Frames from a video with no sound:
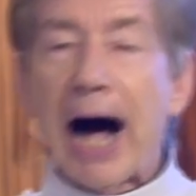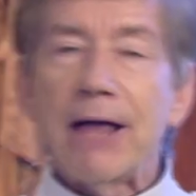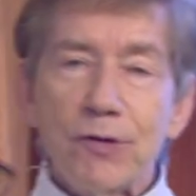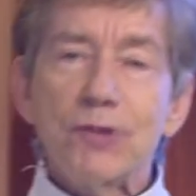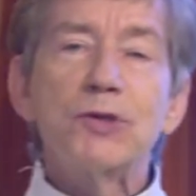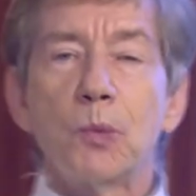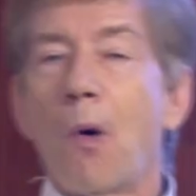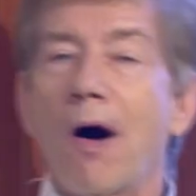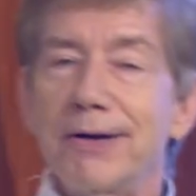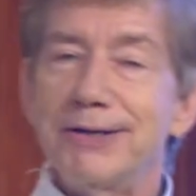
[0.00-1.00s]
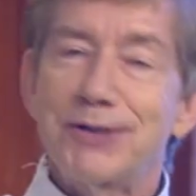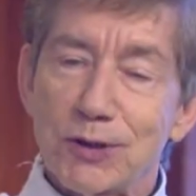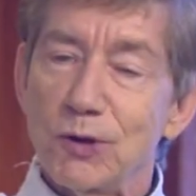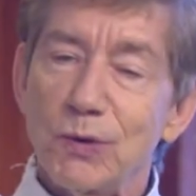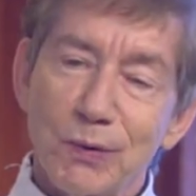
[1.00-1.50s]
Others wanted
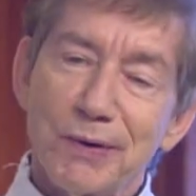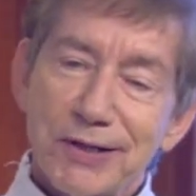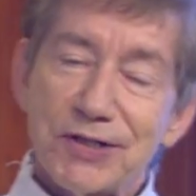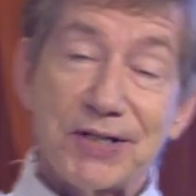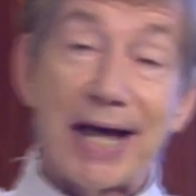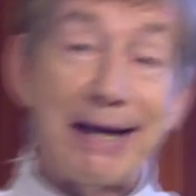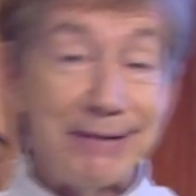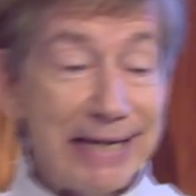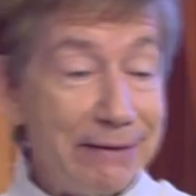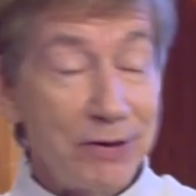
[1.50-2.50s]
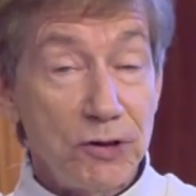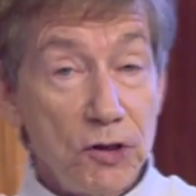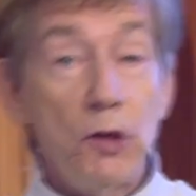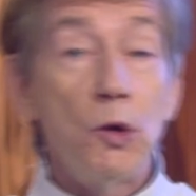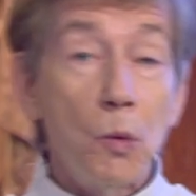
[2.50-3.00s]
to stand in the
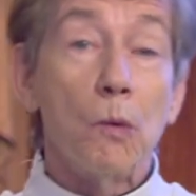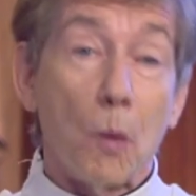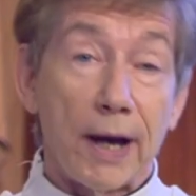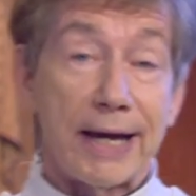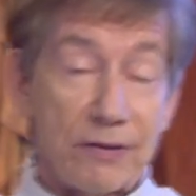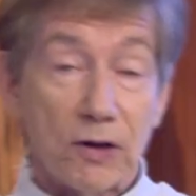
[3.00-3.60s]
new way,